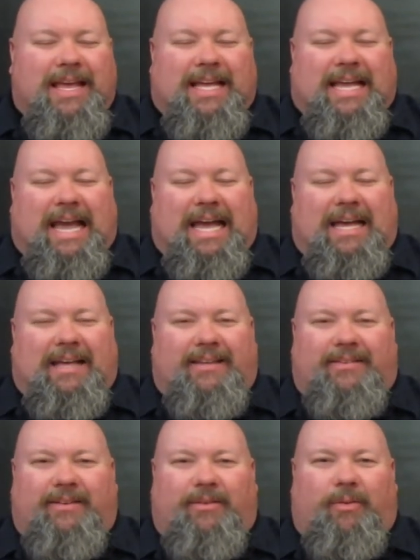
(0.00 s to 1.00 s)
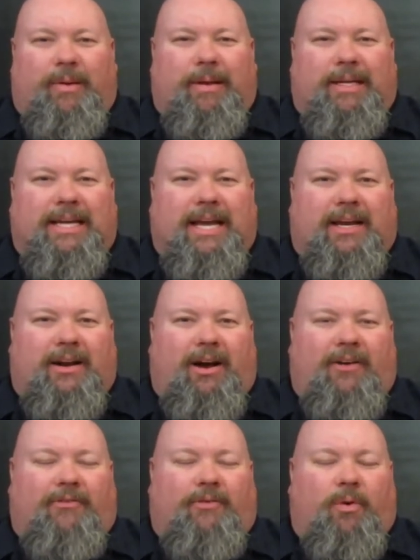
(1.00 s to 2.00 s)
Yes, and we've taken
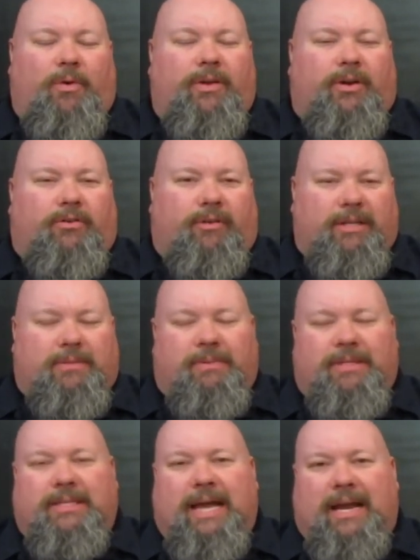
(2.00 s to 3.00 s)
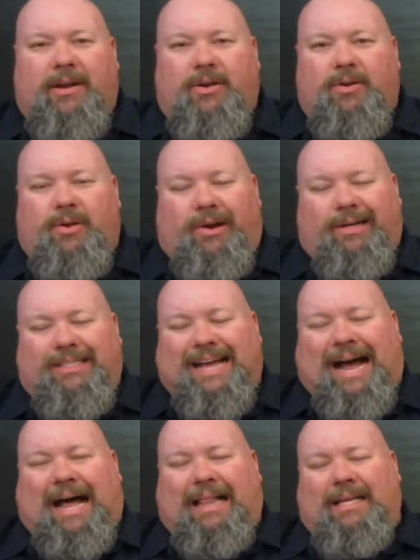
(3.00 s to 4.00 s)
off for the Christmas and New Year's
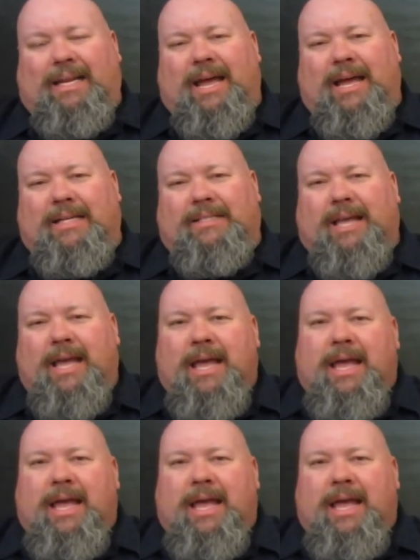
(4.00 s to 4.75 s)
holidays.